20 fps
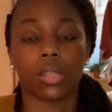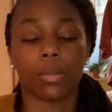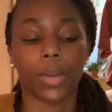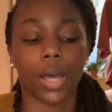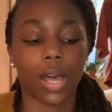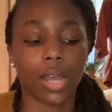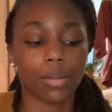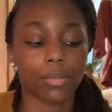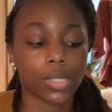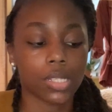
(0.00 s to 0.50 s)

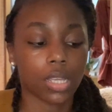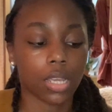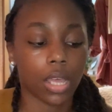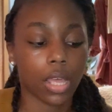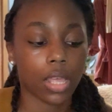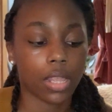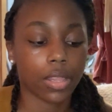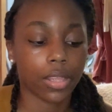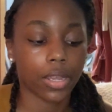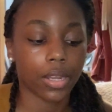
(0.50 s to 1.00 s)
bottom
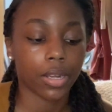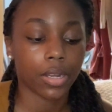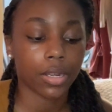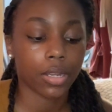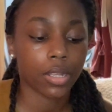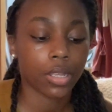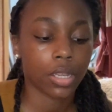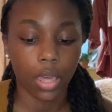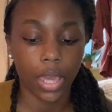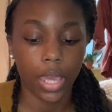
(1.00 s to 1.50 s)
together,
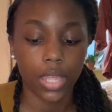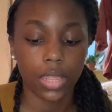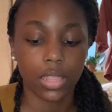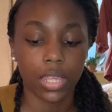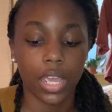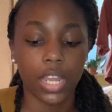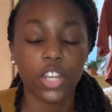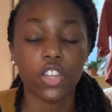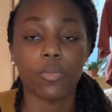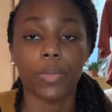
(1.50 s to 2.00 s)
and
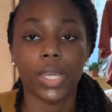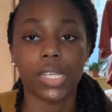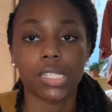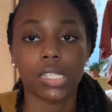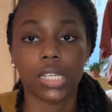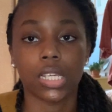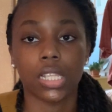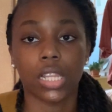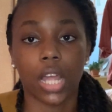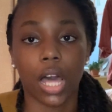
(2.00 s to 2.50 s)
then you
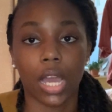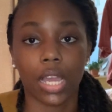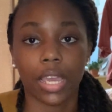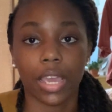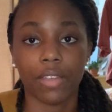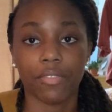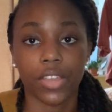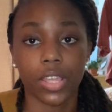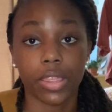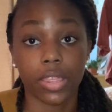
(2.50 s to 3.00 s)
basically lock
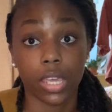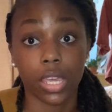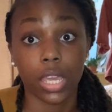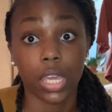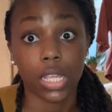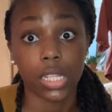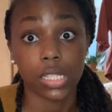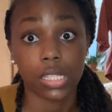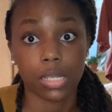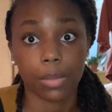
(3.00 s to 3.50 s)
everything
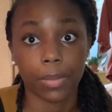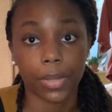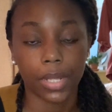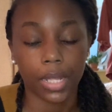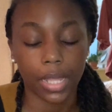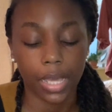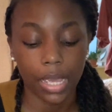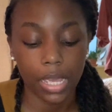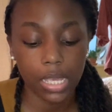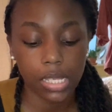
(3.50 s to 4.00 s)
into
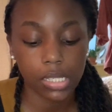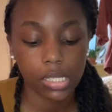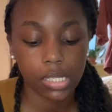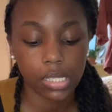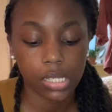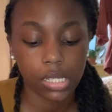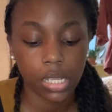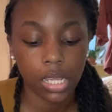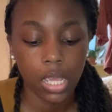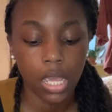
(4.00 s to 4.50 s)

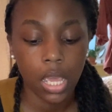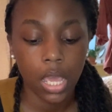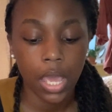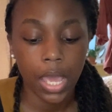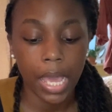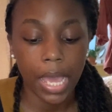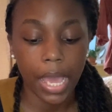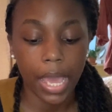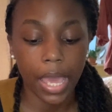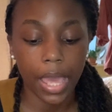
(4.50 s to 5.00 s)
place.
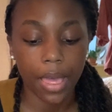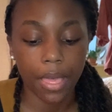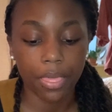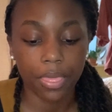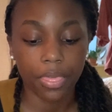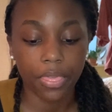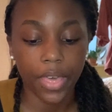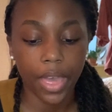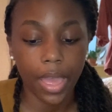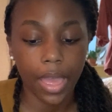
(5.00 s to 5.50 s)

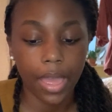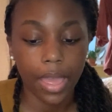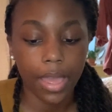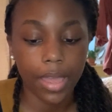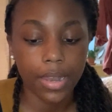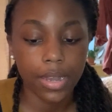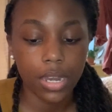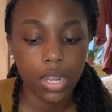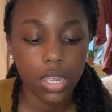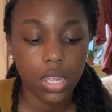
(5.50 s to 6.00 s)
And
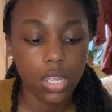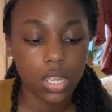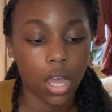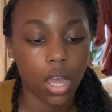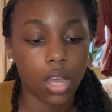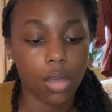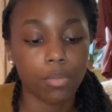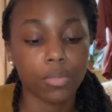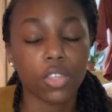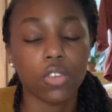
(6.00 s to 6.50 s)
then
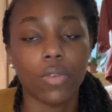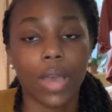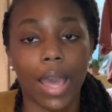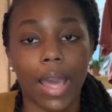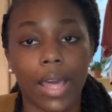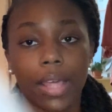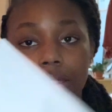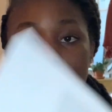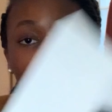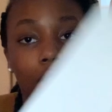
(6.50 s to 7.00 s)
you
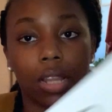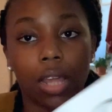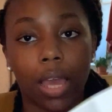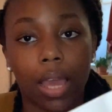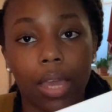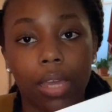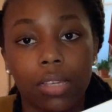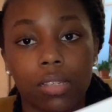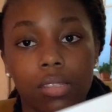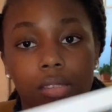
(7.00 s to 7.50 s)
add the
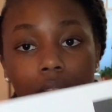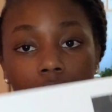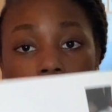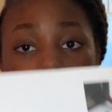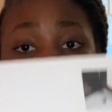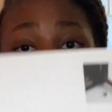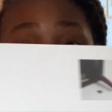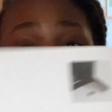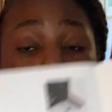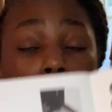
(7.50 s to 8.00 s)
legs.
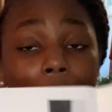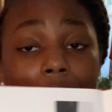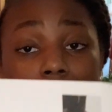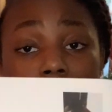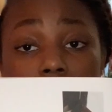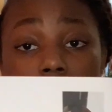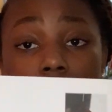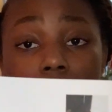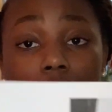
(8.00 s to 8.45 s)
And basically